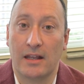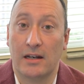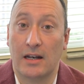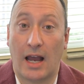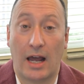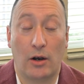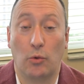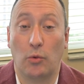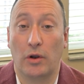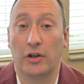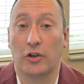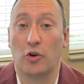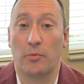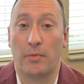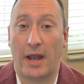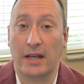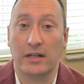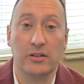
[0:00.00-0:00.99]
I don't want to
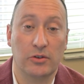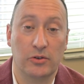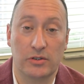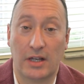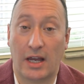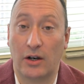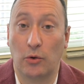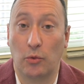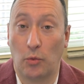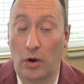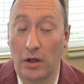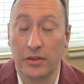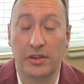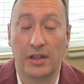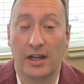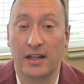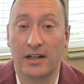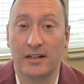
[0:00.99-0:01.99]
go back to those. I don't
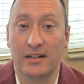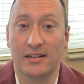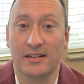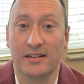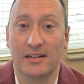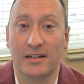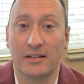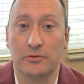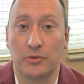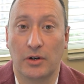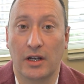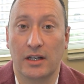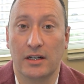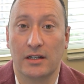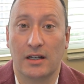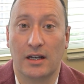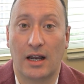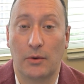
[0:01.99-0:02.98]
want that,
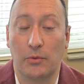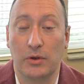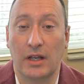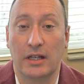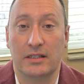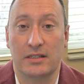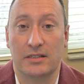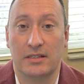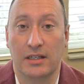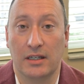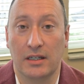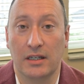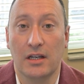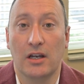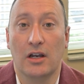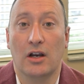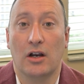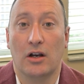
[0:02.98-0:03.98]
right? I would like to see
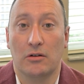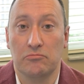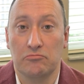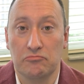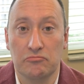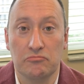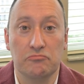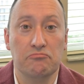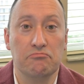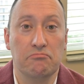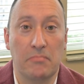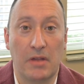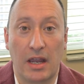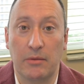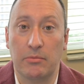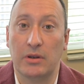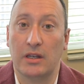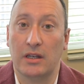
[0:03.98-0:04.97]

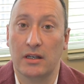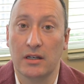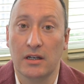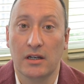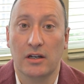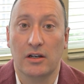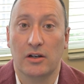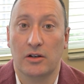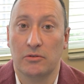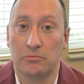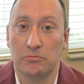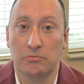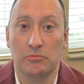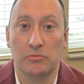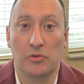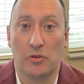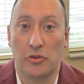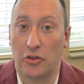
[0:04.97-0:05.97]
maybe
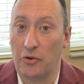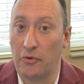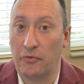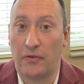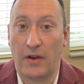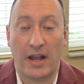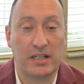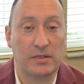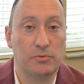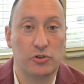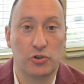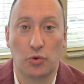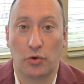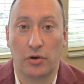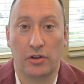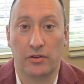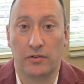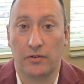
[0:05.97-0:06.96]
the vast
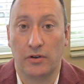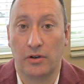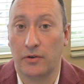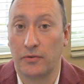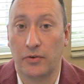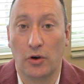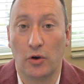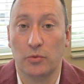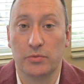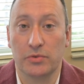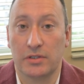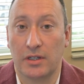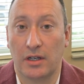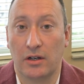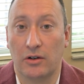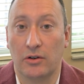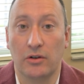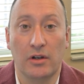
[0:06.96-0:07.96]
majority of homes
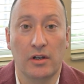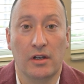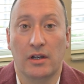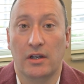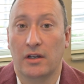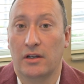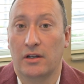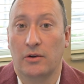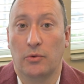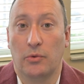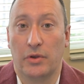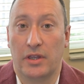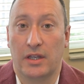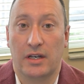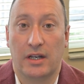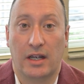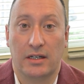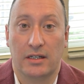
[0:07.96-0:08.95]
sell
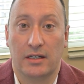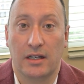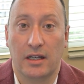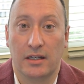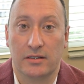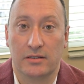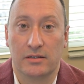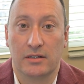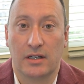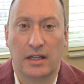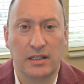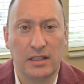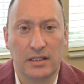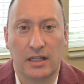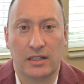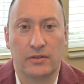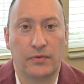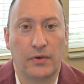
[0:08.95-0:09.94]
within 90 days. I
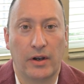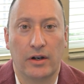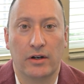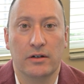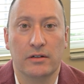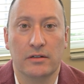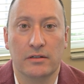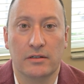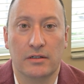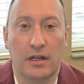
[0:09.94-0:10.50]
think that's fair.